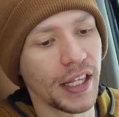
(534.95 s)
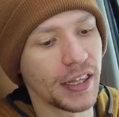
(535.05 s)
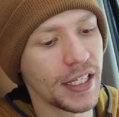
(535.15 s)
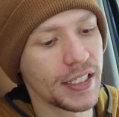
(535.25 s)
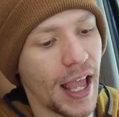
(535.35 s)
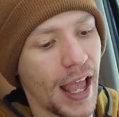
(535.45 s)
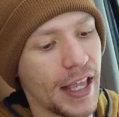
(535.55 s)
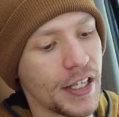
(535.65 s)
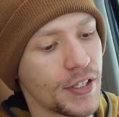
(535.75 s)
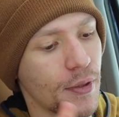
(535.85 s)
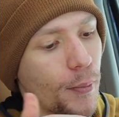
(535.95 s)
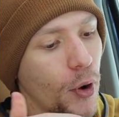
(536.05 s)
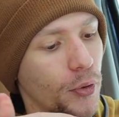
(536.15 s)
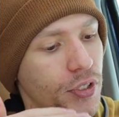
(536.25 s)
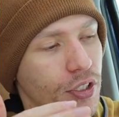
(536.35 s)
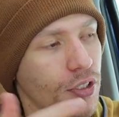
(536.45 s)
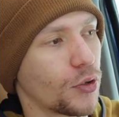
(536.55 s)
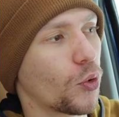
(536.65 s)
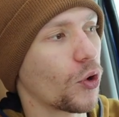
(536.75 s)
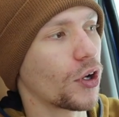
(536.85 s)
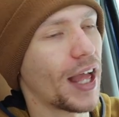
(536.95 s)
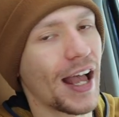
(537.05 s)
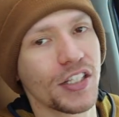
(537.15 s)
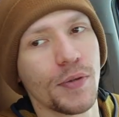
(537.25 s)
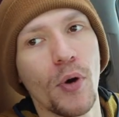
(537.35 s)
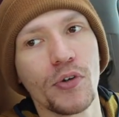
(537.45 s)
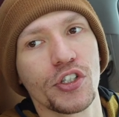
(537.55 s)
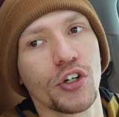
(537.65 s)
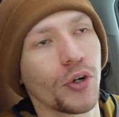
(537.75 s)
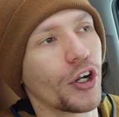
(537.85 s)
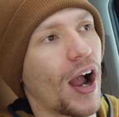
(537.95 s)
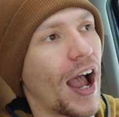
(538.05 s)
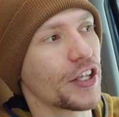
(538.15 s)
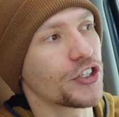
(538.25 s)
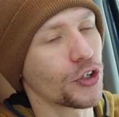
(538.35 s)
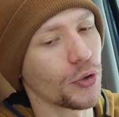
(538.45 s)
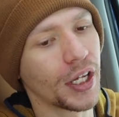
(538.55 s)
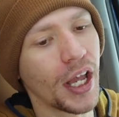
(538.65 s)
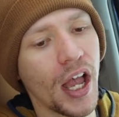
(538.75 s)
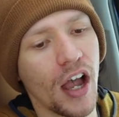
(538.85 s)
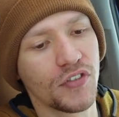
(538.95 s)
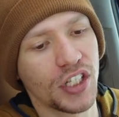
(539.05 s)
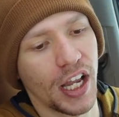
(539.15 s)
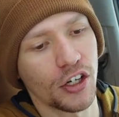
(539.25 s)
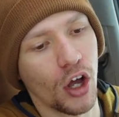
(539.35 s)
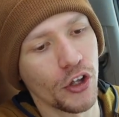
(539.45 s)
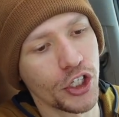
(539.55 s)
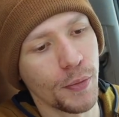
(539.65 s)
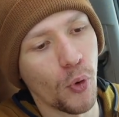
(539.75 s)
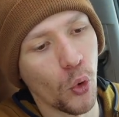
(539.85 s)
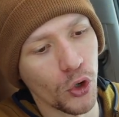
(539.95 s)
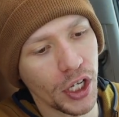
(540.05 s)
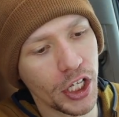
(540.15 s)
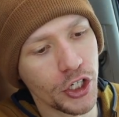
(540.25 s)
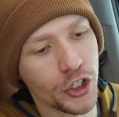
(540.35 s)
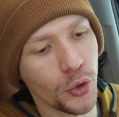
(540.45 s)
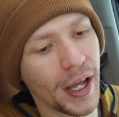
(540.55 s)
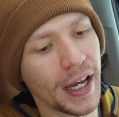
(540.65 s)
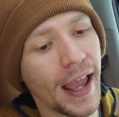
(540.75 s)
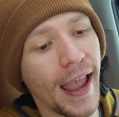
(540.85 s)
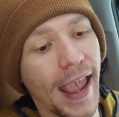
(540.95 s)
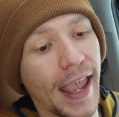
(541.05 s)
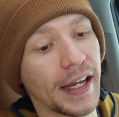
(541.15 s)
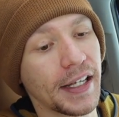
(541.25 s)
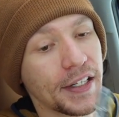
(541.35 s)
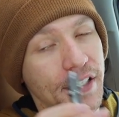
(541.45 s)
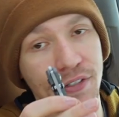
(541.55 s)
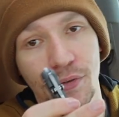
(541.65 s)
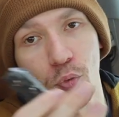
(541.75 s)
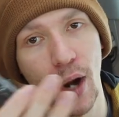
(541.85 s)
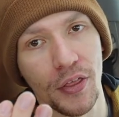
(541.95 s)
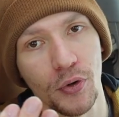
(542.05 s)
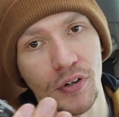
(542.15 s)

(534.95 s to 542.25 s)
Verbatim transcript: Like this is the most, or has the most degree or highest degree of technology poured into it, and it is rather